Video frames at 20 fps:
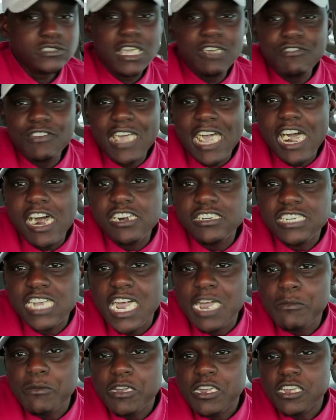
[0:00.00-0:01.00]
I forgot her
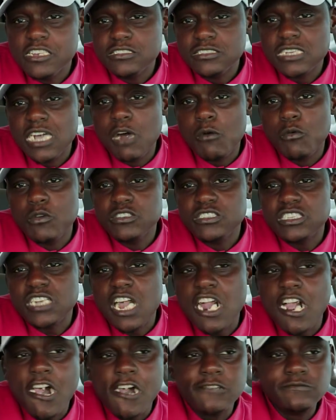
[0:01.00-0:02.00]
name again, so I don't want to
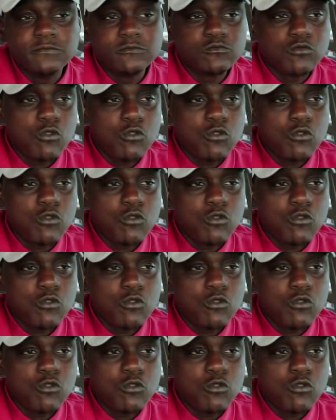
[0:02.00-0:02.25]
say it.